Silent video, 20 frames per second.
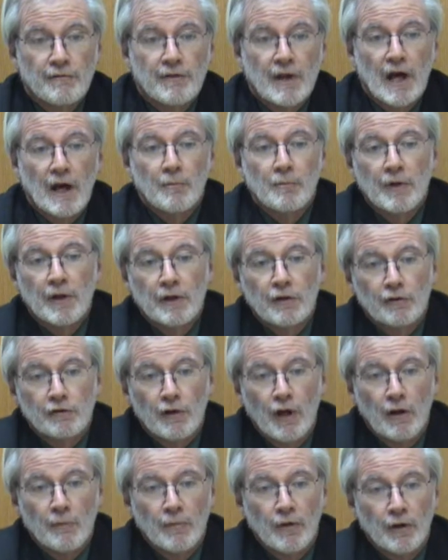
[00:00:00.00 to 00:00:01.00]
of that being
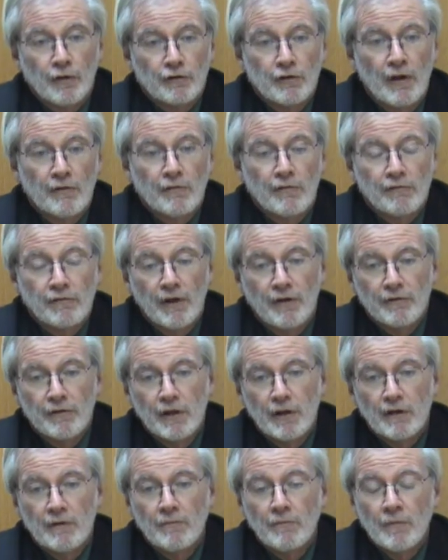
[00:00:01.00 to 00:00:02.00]
Senate Bill
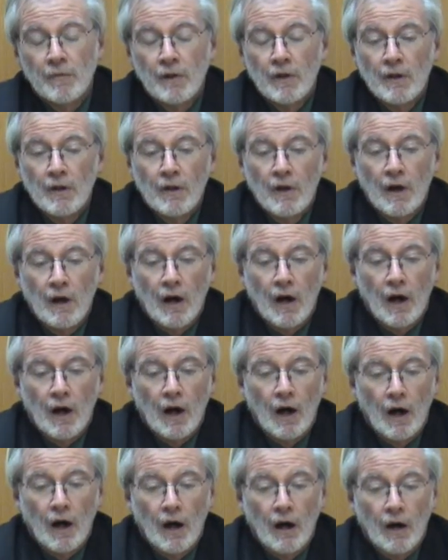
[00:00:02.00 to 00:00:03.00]
750,
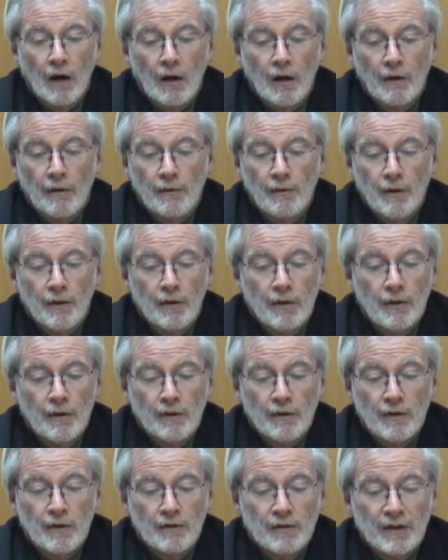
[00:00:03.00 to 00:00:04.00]

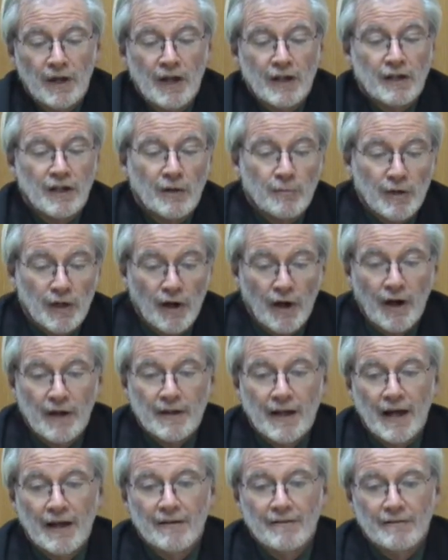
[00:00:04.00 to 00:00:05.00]
the idea
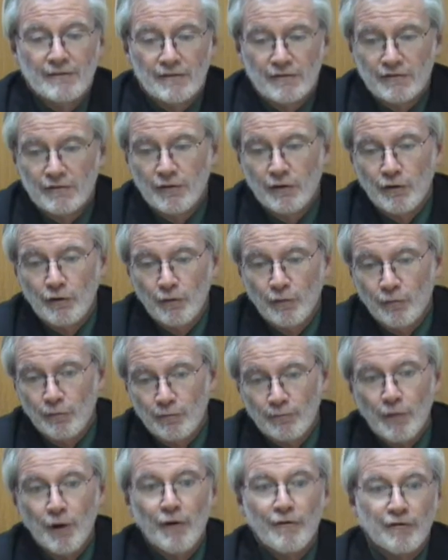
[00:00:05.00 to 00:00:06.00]
behind that to
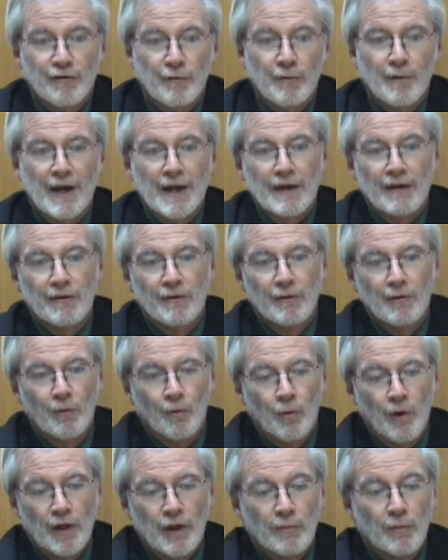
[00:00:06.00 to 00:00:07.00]
move from
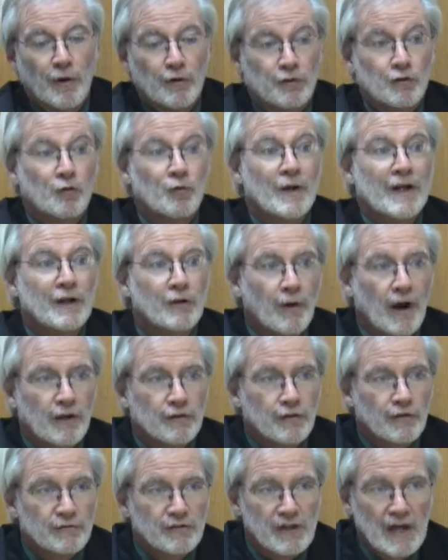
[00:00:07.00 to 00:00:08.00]
one of the most
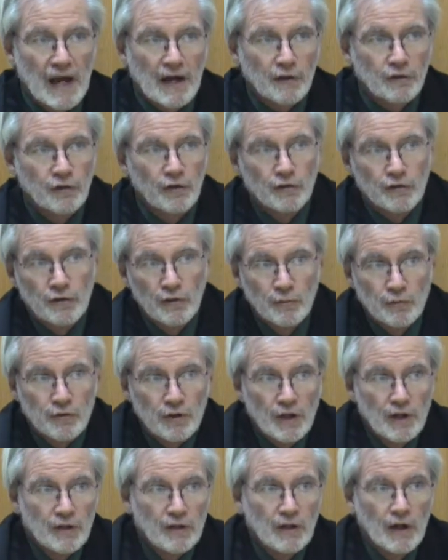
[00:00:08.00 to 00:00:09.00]
regressive tax systems
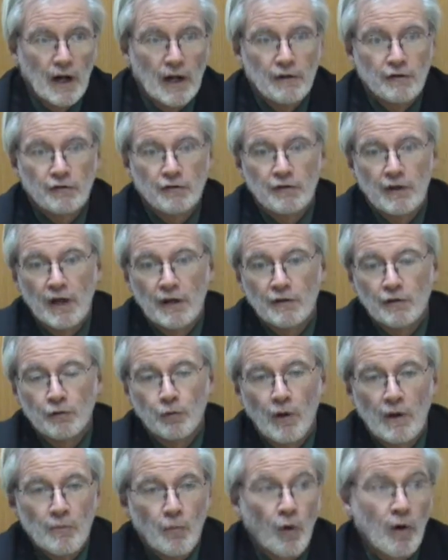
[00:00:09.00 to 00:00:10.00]
in the United States
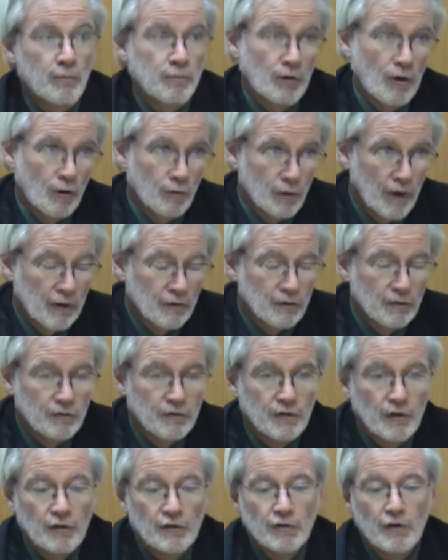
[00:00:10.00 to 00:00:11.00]
to a more progressive
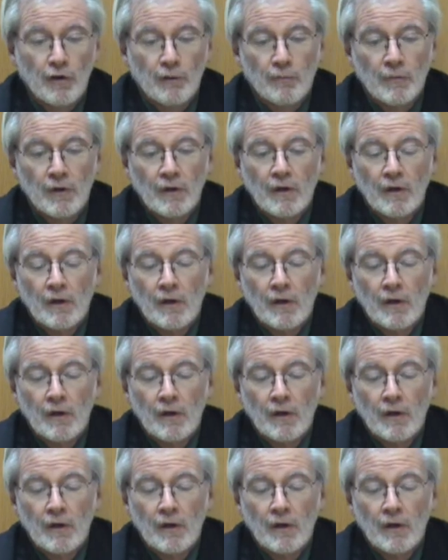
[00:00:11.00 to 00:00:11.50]
system,